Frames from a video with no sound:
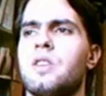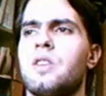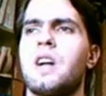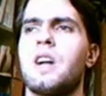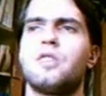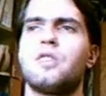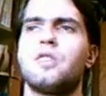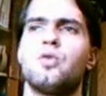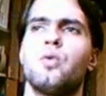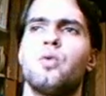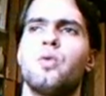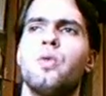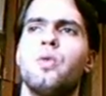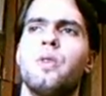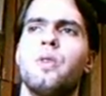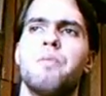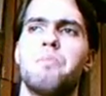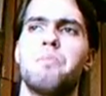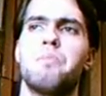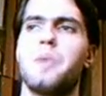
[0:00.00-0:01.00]
it's hard
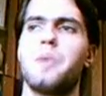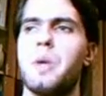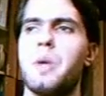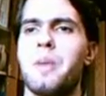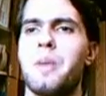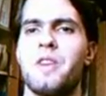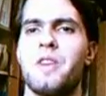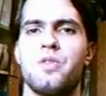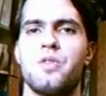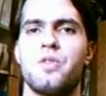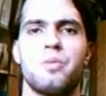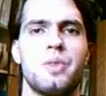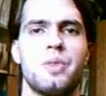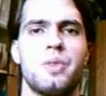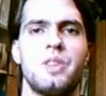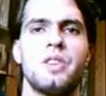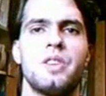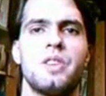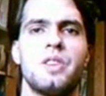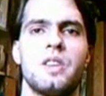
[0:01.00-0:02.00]
to imagine
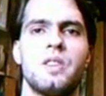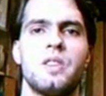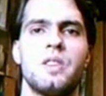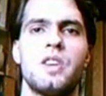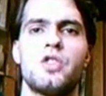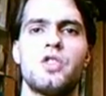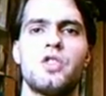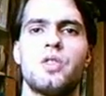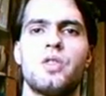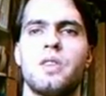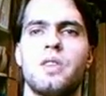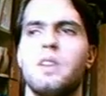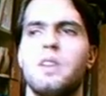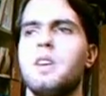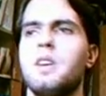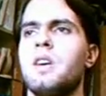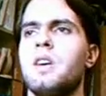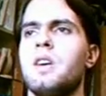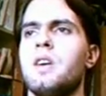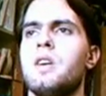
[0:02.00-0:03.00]
political nation.
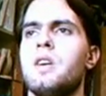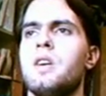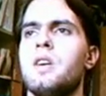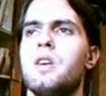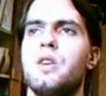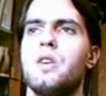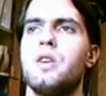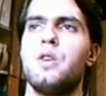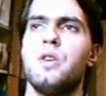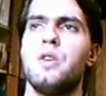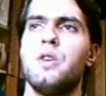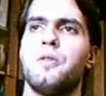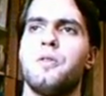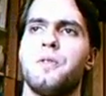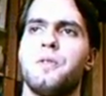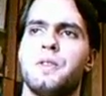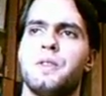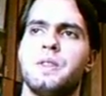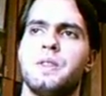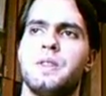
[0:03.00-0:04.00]

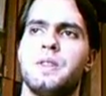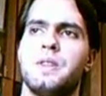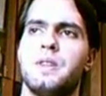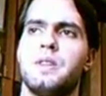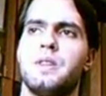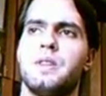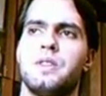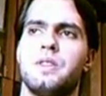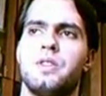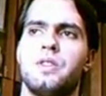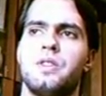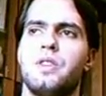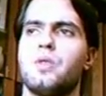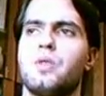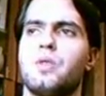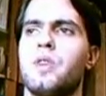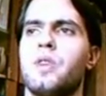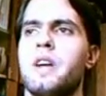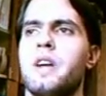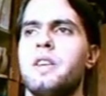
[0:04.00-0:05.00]
If
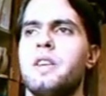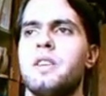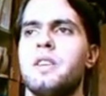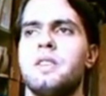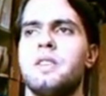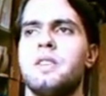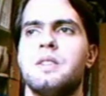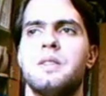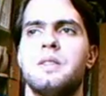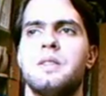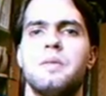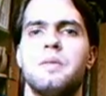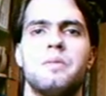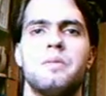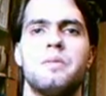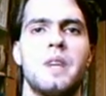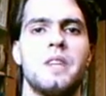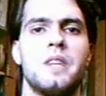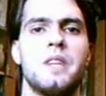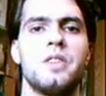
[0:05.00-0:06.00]
the
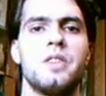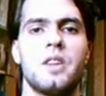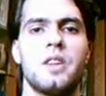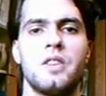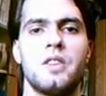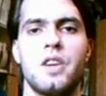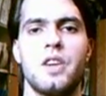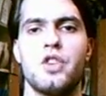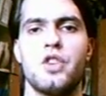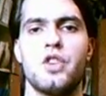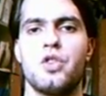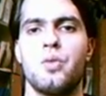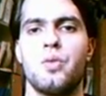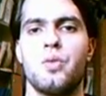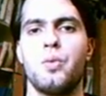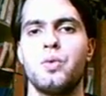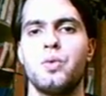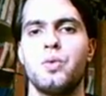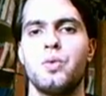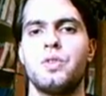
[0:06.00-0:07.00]
Ukrainian ethnical
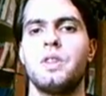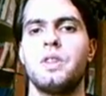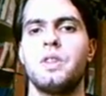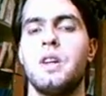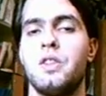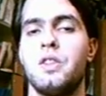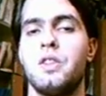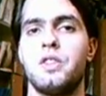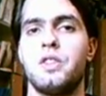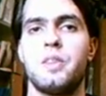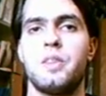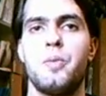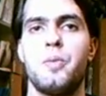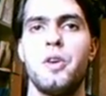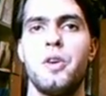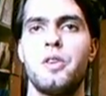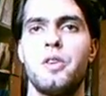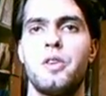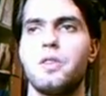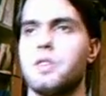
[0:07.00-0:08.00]
nation would
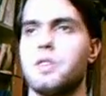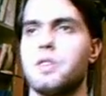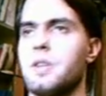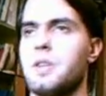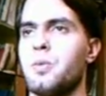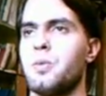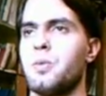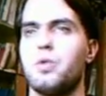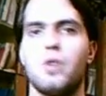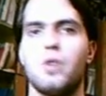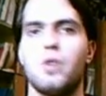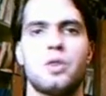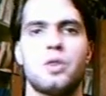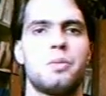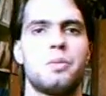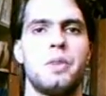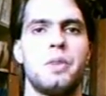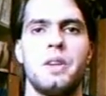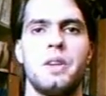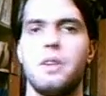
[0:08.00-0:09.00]
disappear, there would
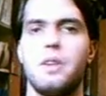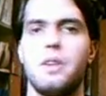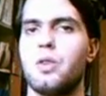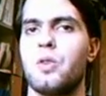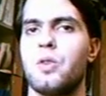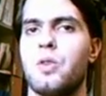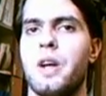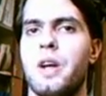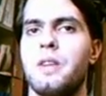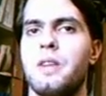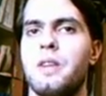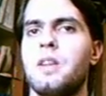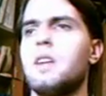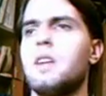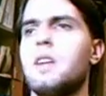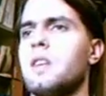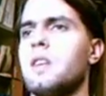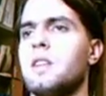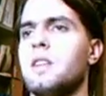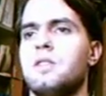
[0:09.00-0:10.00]
not be Ukraine.
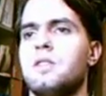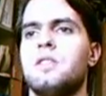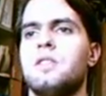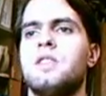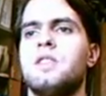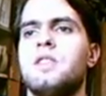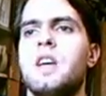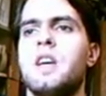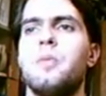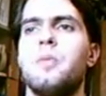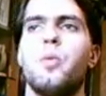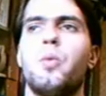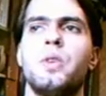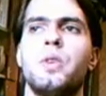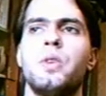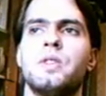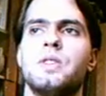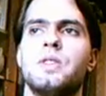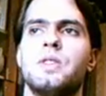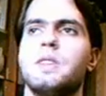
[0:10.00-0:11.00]
And the
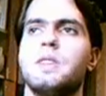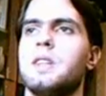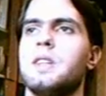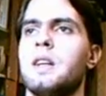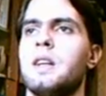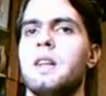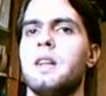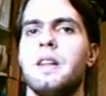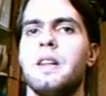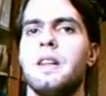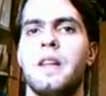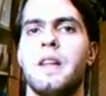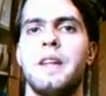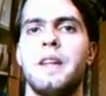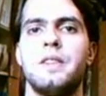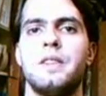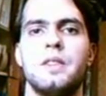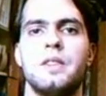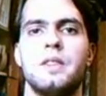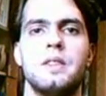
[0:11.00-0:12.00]
same with
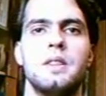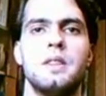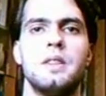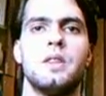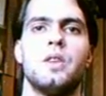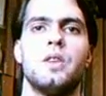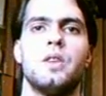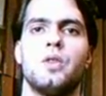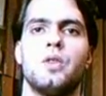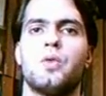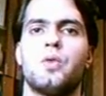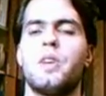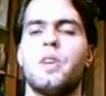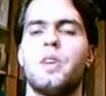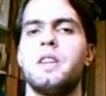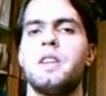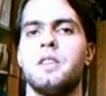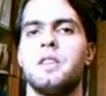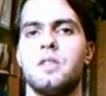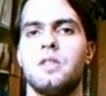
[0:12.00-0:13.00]
land.
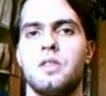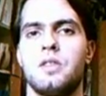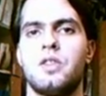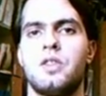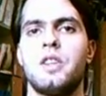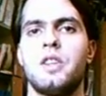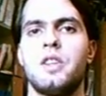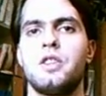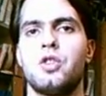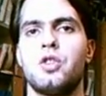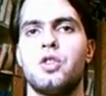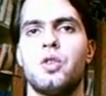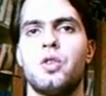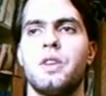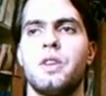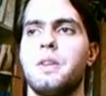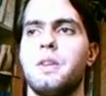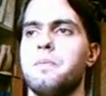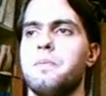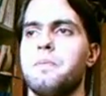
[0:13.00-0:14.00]
Ukrainian
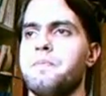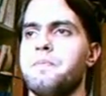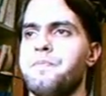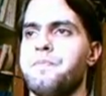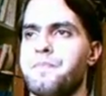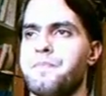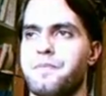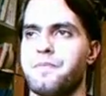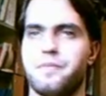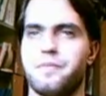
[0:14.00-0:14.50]
territory,